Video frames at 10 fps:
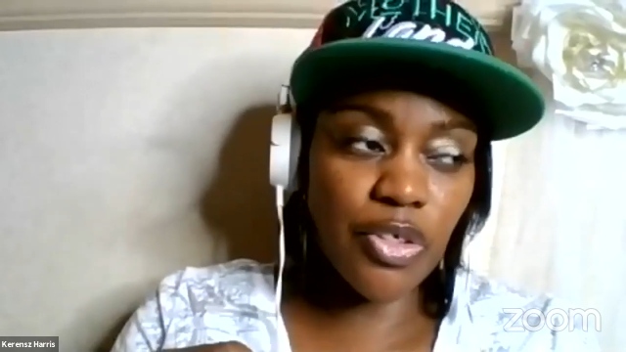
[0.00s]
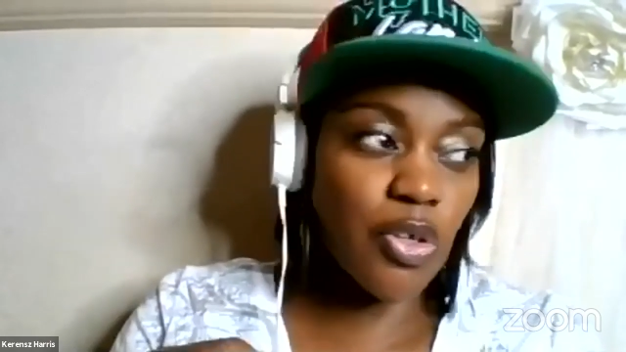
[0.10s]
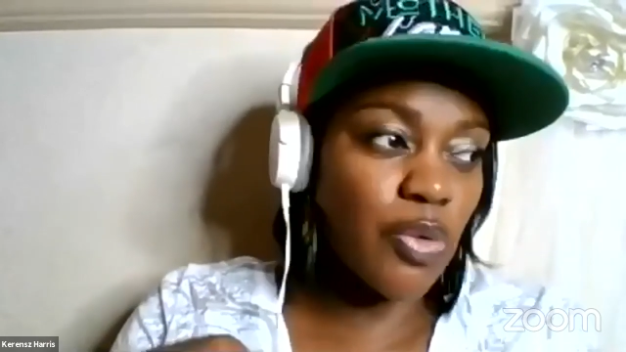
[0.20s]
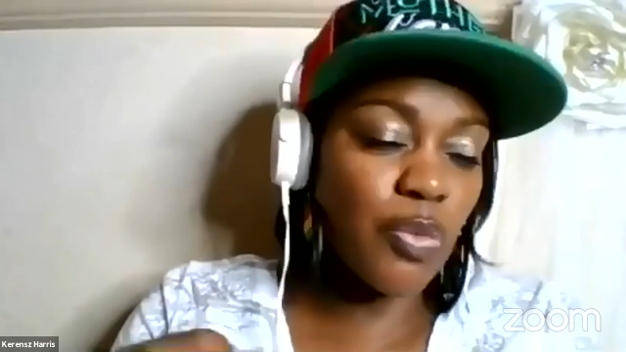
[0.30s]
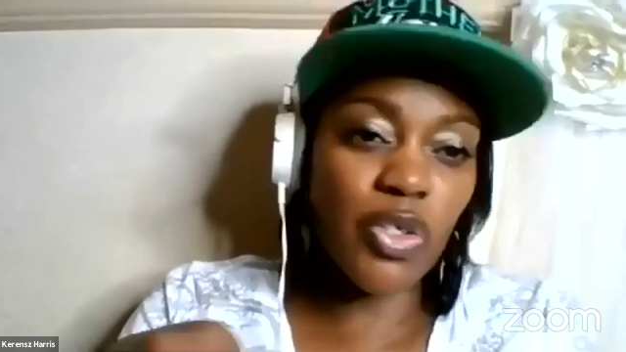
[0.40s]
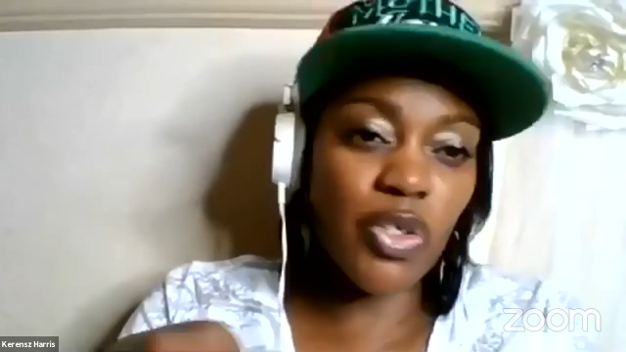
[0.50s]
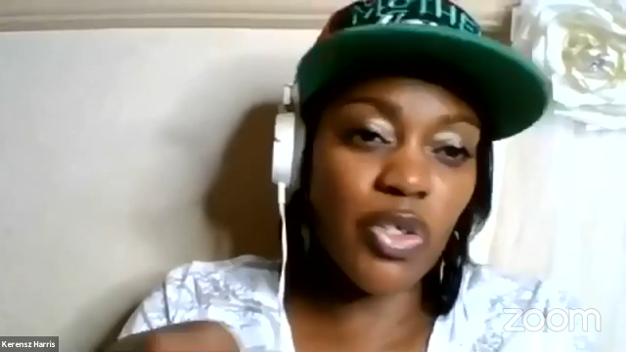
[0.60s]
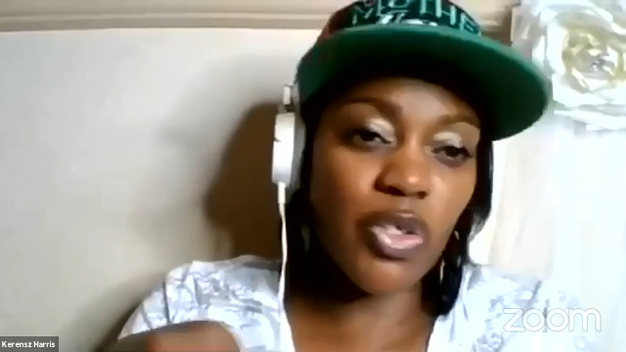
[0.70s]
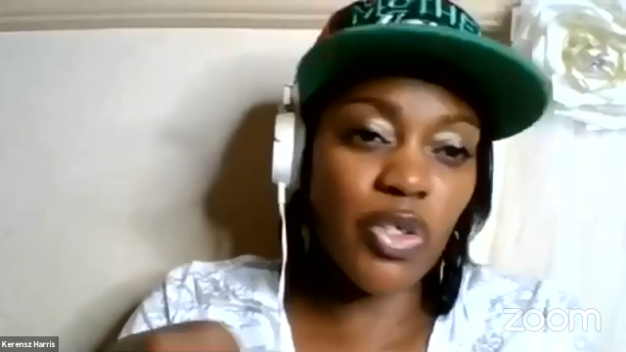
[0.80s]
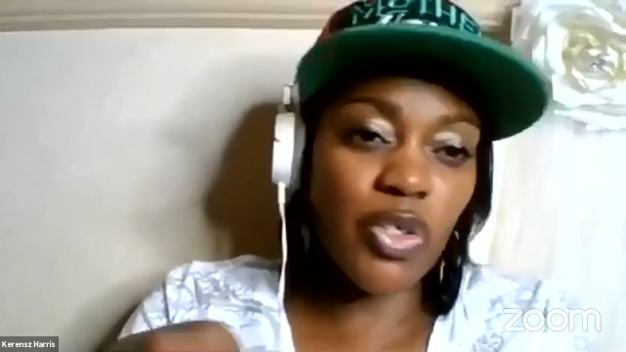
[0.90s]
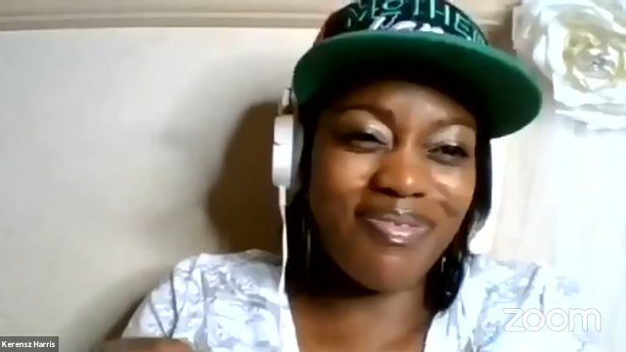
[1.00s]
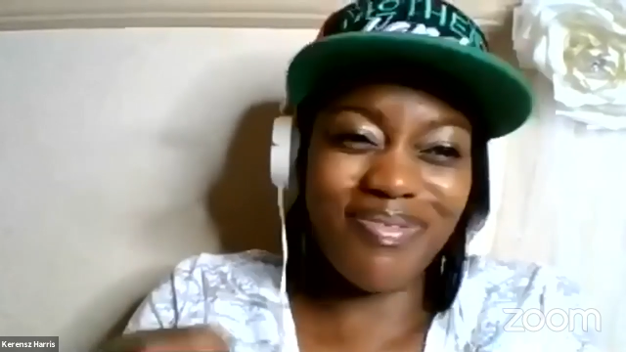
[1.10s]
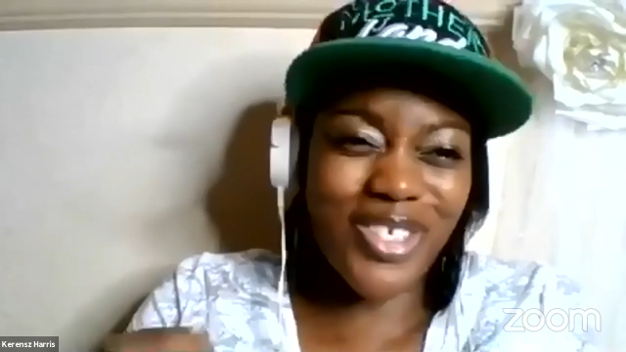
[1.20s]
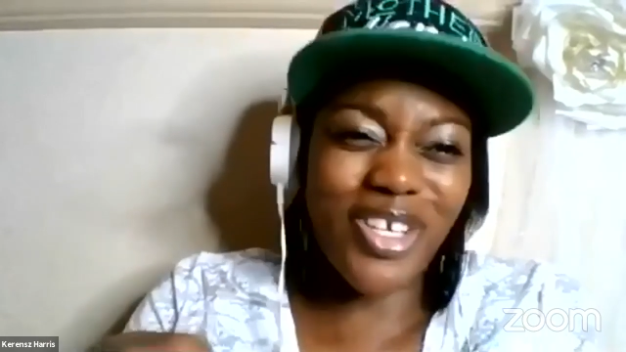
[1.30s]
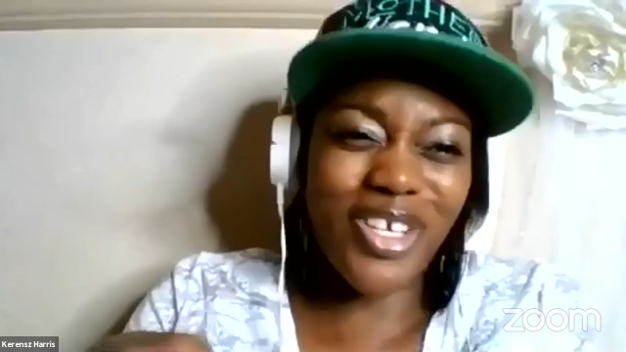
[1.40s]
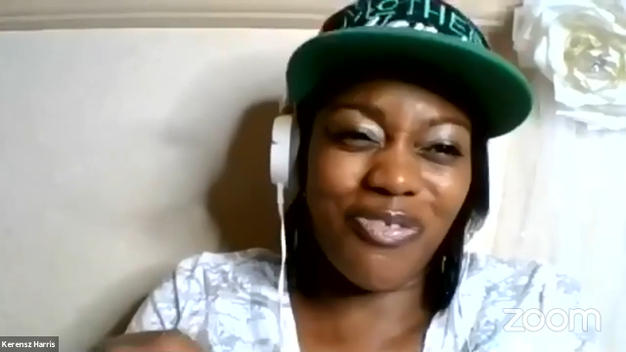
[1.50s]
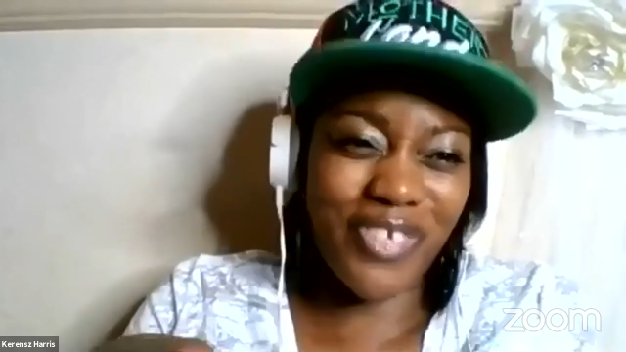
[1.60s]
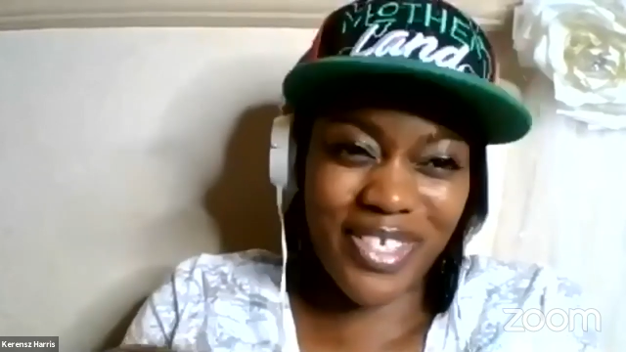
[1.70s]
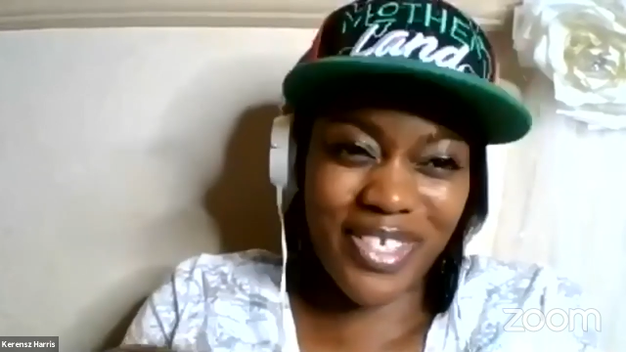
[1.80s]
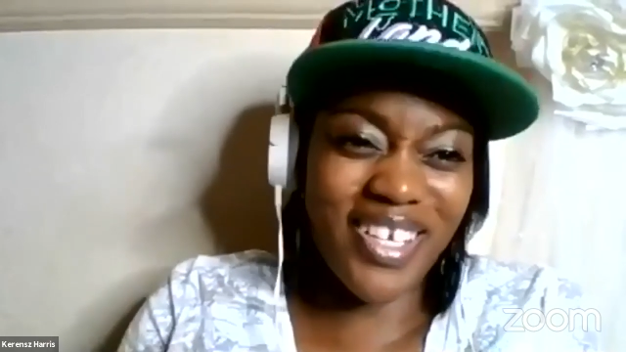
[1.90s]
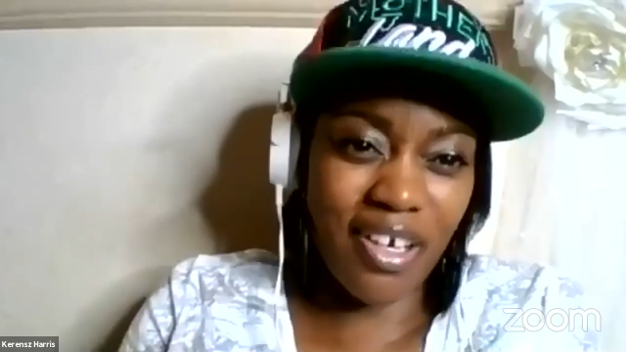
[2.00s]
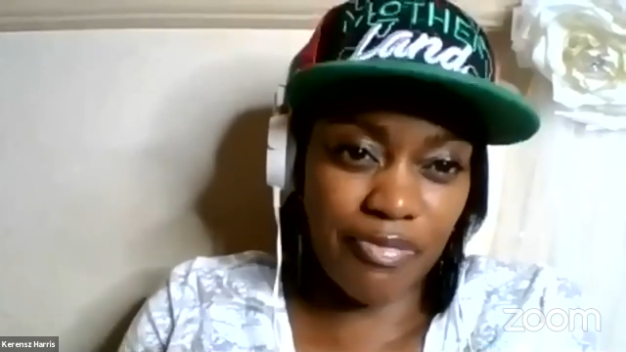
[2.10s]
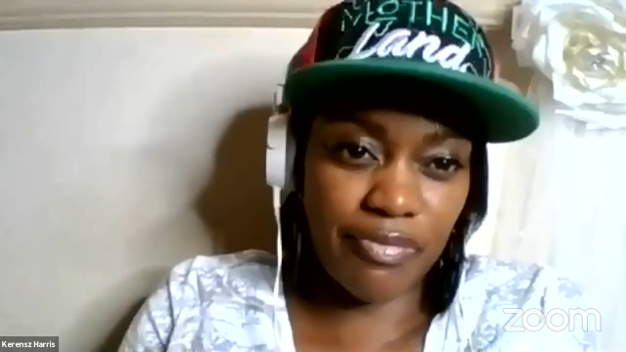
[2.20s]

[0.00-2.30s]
You don't want to show up for the surface stuff.